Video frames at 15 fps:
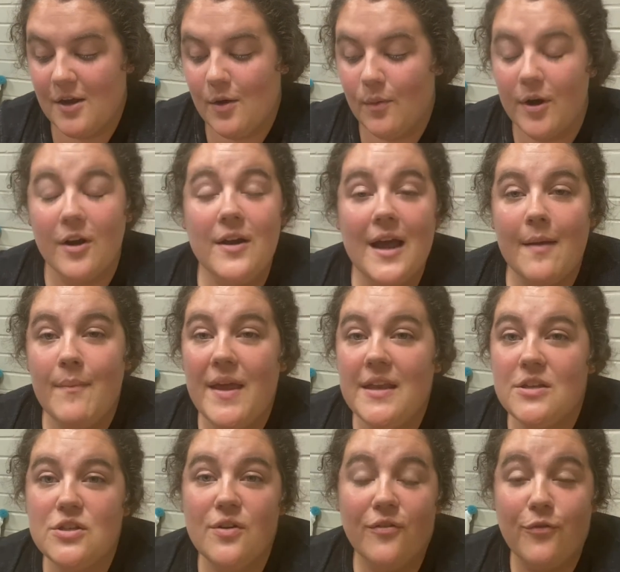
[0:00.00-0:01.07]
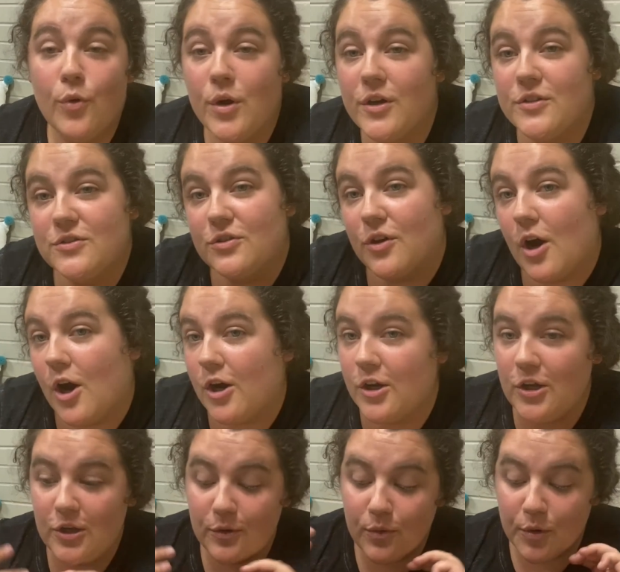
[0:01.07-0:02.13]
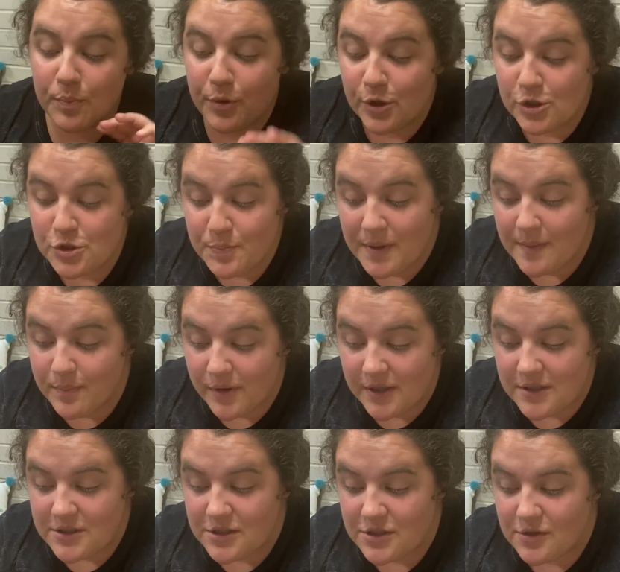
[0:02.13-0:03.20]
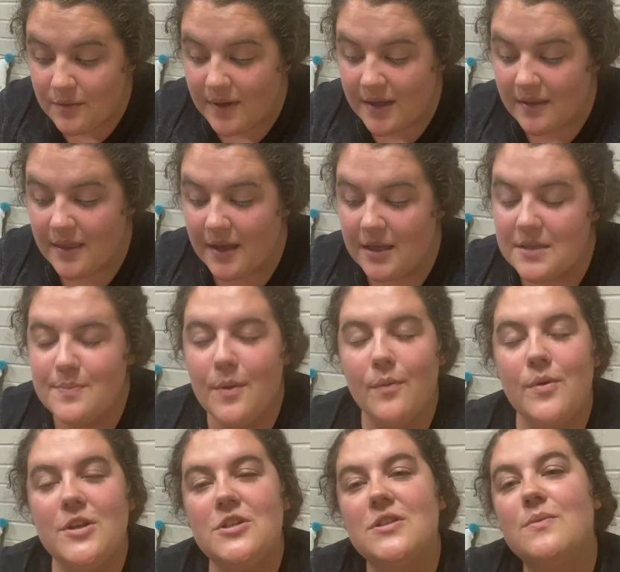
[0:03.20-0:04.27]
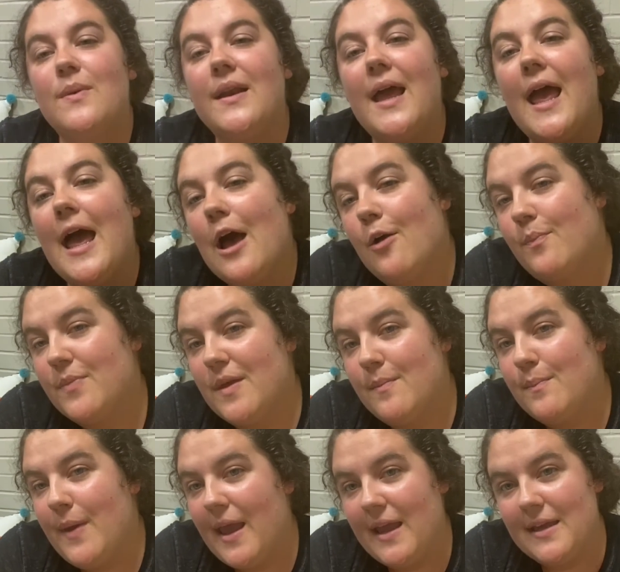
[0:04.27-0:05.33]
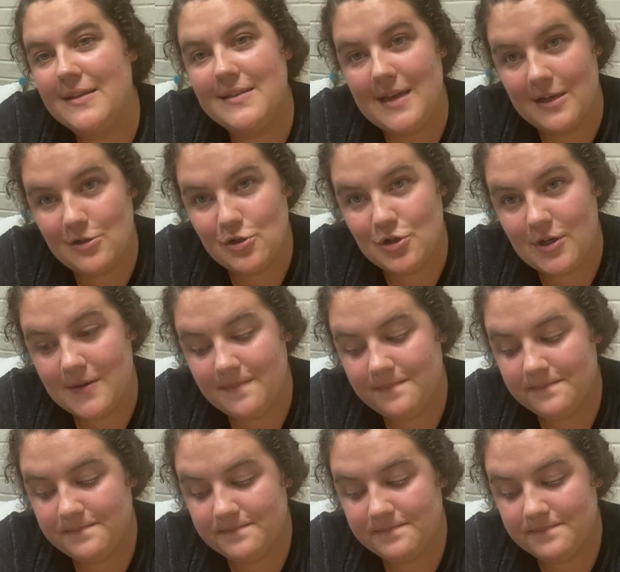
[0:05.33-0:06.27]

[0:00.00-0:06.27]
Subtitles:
We're not meant to force or argue or push people into doing things, but we just want to help them pay attention.